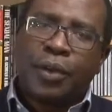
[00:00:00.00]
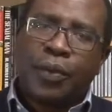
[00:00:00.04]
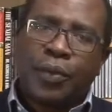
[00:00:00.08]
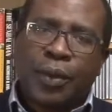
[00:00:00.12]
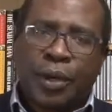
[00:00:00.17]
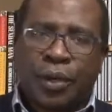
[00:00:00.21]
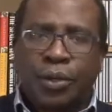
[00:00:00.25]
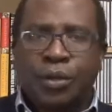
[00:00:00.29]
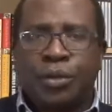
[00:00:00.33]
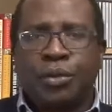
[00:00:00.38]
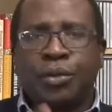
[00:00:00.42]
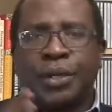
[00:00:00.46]

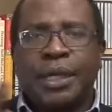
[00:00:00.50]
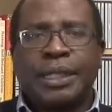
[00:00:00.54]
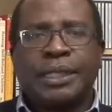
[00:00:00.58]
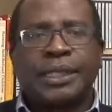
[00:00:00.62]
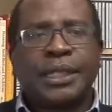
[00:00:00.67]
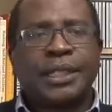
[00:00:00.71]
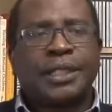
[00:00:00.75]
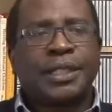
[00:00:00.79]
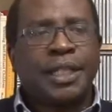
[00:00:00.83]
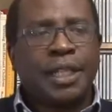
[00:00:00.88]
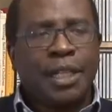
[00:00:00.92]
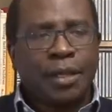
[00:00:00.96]
We're going to raise
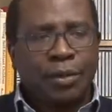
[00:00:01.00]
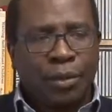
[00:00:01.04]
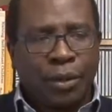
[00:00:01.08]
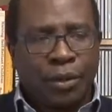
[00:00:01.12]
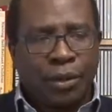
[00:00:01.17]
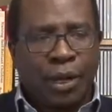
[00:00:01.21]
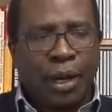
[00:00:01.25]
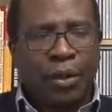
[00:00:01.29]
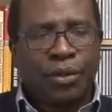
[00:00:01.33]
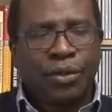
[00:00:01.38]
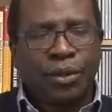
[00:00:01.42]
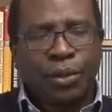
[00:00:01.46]
a team
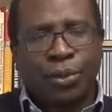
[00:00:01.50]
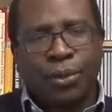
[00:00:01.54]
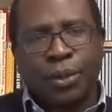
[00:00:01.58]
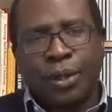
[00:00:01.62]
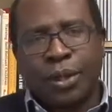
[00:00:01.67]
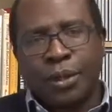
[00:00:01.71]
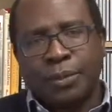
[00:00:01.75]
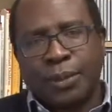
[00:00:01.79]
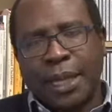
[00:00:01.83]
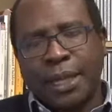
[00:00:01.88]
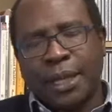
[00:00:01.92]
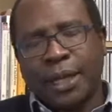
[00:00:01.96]
around the
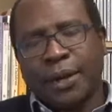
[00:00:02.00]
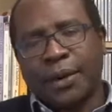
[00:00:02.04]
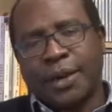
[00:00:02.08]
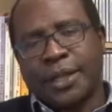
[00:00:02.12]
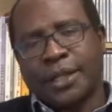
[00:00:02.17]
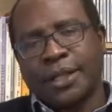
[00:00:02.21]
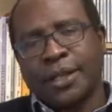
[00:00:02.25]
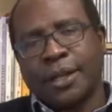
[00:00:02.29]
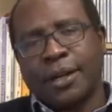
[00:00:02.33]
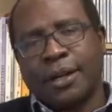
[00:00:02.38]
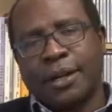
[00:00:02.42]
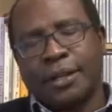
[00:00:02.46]
world by the
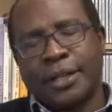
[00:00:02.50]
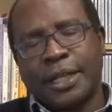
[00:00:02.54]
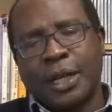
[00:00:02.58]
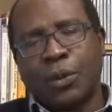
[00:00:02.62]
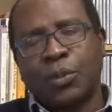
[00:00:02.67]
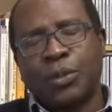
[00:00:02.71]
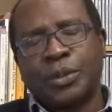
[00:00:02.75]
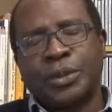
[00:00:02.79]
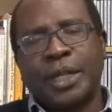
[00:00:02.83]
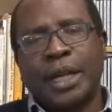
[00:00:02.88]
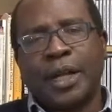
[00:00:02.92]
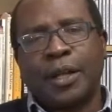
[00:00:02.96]
grace of God
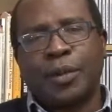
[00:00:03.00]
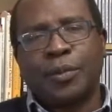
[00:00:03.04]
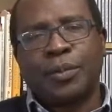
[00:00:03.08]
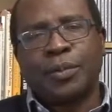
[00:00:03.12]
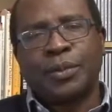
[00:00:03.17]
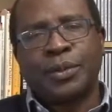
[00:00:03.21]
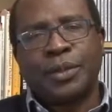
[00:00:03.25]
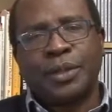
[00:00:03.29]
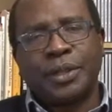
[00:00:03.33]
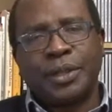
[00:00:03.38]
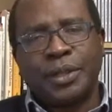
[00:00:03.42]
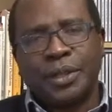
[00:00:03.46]
that would
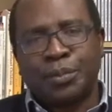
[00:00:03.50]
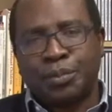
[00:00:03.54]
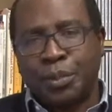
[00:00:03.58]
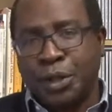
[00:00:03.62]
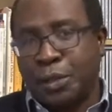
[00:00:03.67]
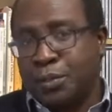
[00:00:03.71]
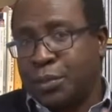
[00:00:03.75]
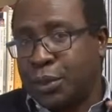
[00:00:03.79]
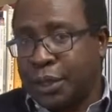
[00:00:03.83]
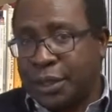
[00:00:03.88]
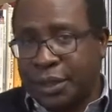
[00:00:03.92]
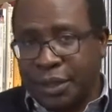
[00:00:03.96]
help
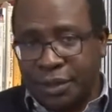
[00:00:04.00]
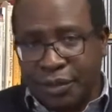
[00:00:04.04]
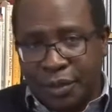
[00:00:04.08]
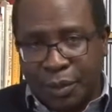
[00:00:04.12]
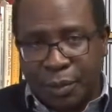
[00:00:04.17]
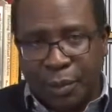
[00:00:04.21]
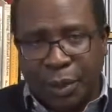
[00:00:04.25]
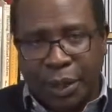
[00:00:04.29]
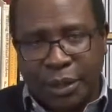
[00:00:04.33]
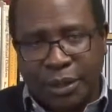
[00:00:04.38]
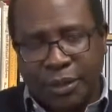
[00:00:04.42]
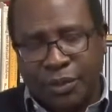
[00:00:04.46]
people in
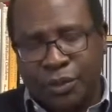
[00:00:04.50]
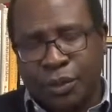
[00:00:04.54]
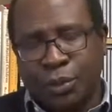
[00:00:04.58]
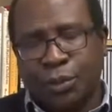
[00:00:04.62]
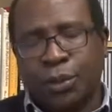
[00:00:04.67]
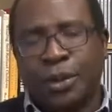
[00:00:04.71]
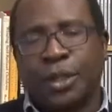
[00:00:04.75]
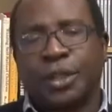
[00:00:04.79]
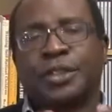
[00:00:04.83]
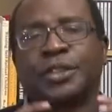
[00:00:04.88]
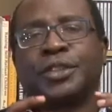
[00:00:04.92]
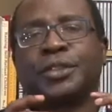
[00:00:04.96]
different parts of the
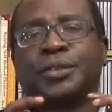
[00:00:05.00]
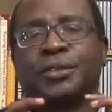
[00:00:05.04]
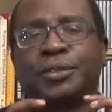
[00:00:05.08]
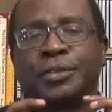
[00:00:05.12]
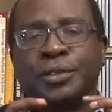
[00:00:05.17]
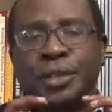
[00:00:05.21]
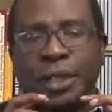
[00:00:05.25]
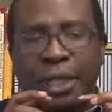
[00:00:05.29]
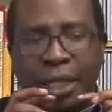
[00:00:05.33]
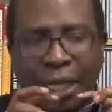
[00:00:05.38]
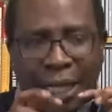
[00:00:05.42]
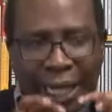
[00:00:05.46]
world
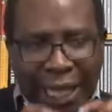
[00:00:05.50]
to